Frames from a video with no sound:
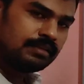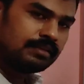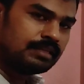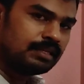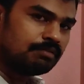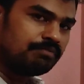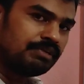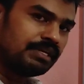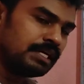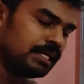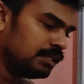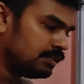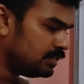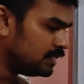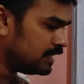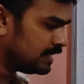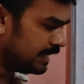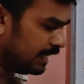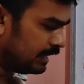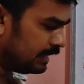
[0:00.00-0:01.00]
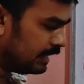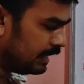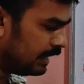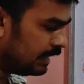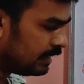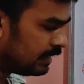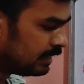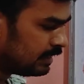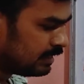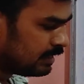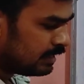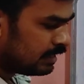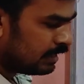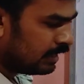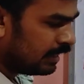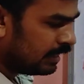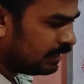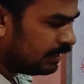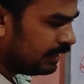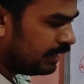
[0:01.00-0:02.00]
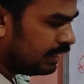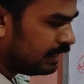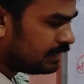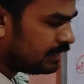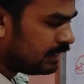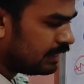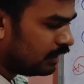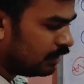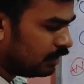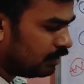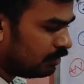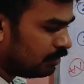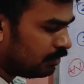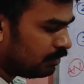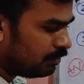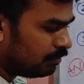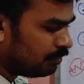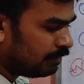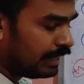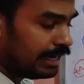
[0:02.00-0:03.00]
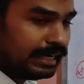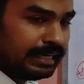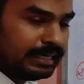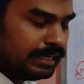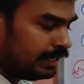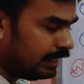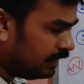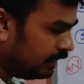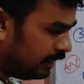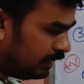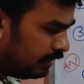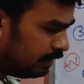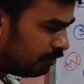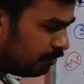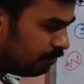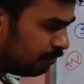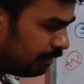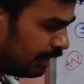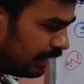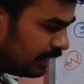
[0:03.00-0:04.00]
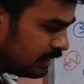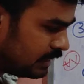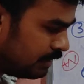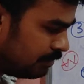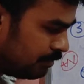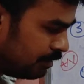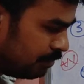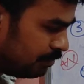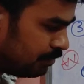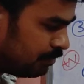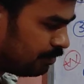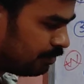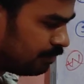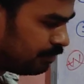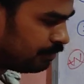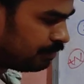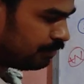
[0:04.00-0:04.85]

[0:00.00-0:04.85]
then we can say that del is equal to 90 degree maximum